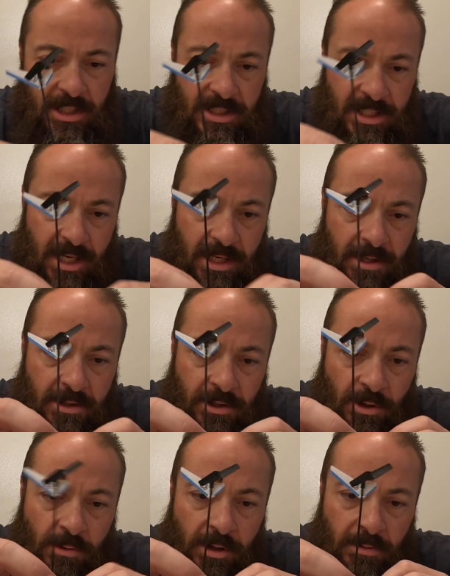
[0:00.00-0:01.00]
said, there's
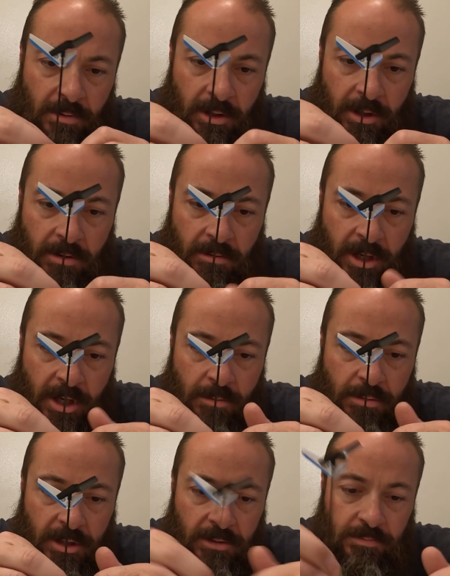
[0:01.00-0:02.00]
nowhere to really
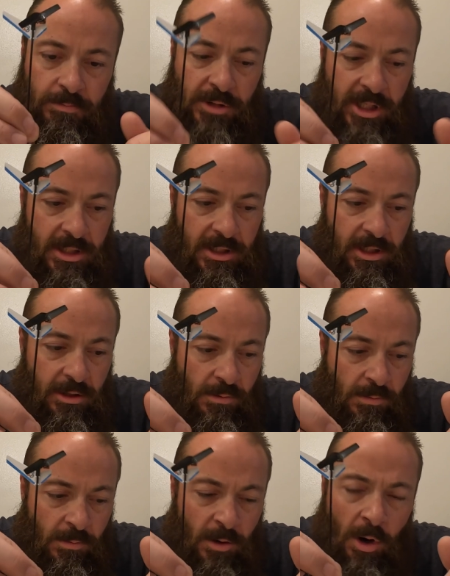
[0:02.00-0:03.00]
grab and brace it.
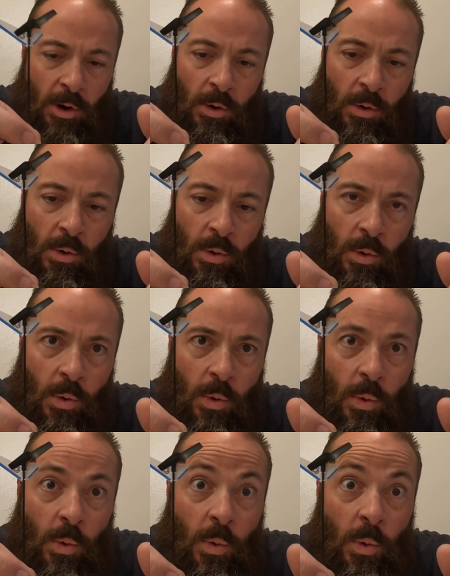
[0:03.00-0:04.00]

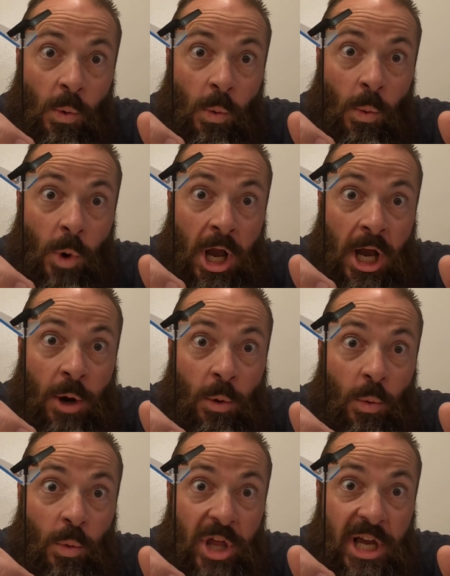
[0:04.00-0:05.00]
Whoa!
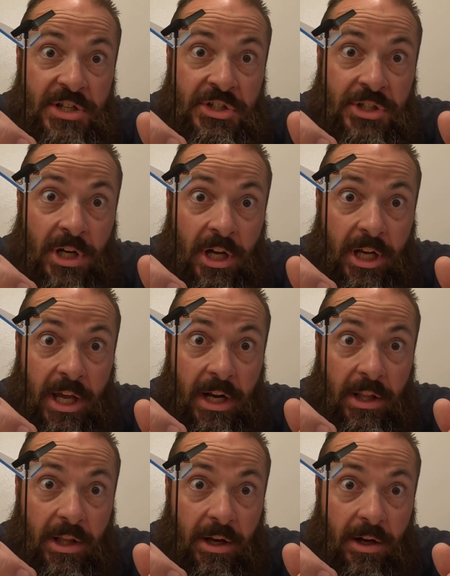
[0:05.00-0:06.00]
Wow, that shot out
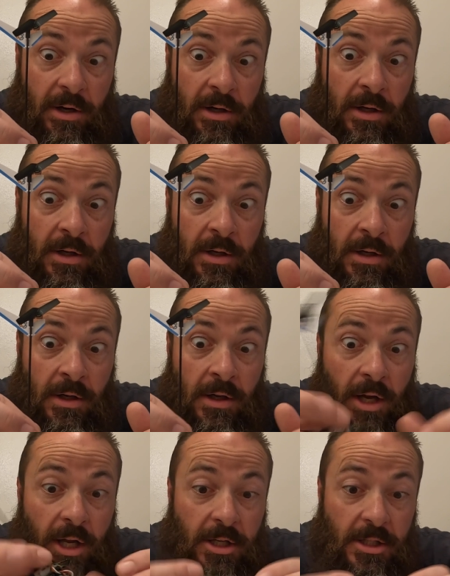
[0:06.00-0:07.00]
of there.
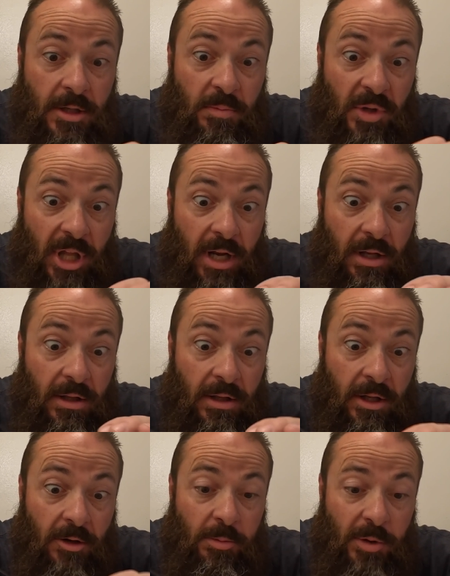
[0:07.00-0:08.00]
I just applied a
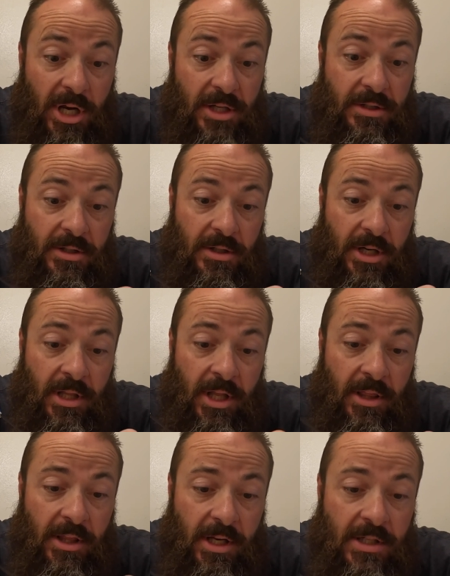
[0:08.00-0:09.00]
little pressure and
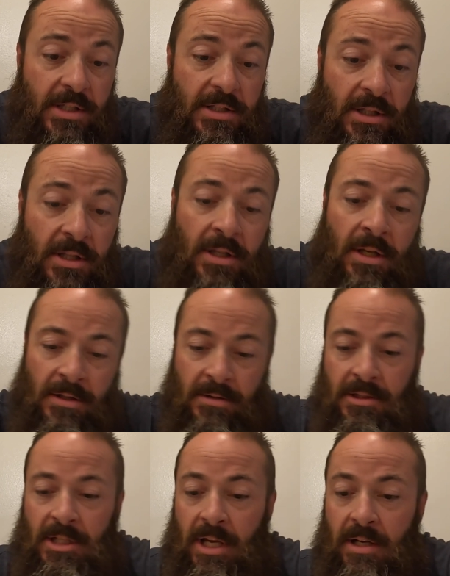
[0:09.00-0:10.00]
that thing just
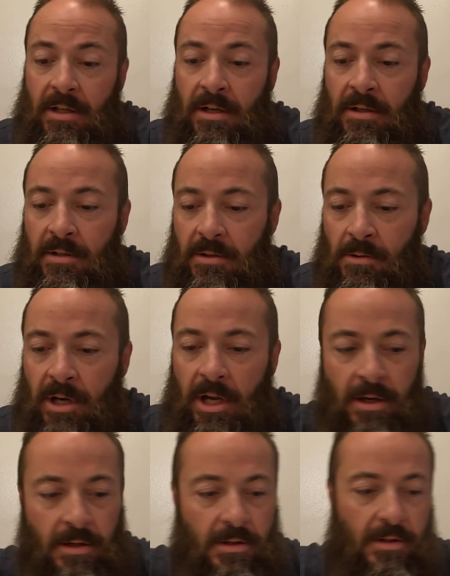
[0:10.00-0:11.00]
launched out of there. Okay.